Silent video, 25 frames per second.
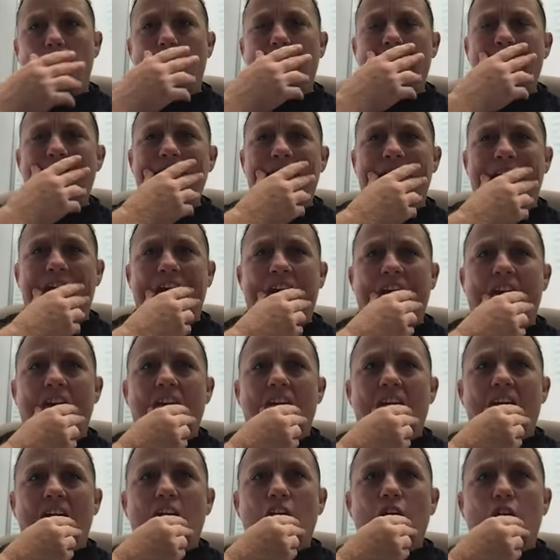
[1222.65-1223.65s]
And I think,
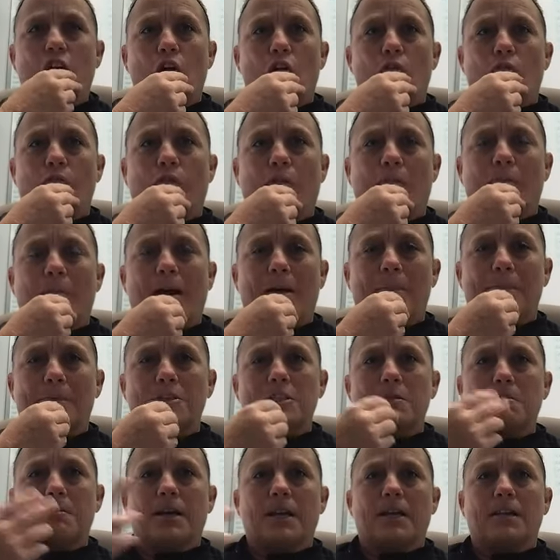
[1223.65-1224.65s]
you know, from my
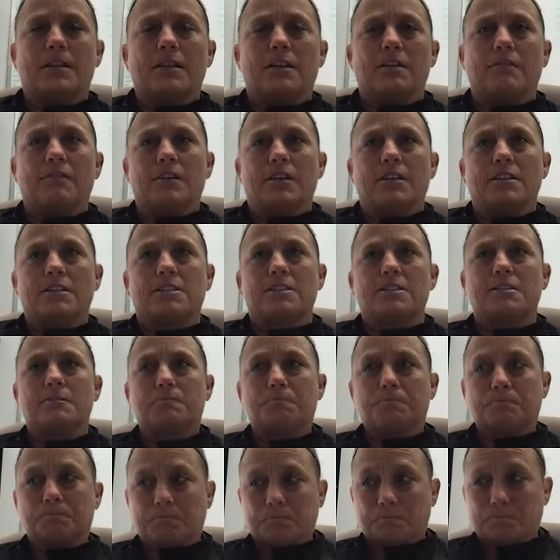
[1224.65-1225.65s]
perspective, it's
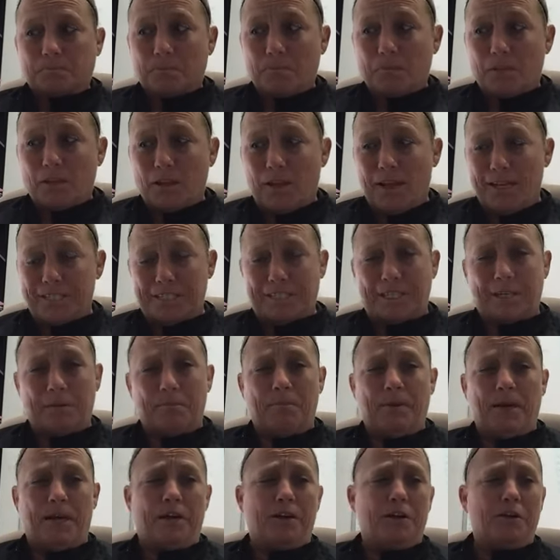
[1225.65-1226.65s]
as a
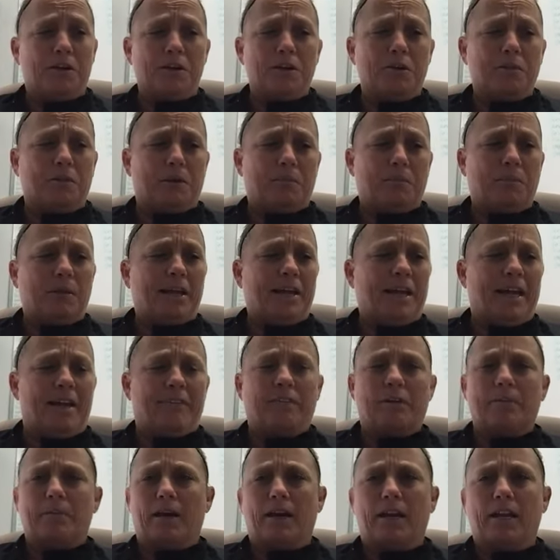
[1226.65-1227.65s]
competitor, you want to play
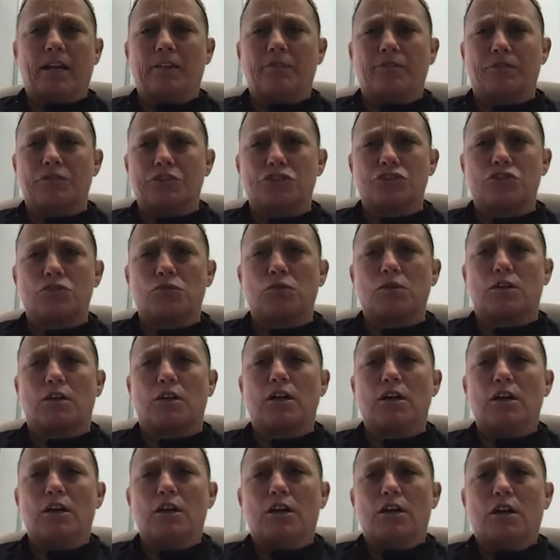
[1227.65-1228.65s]
everybody for sure.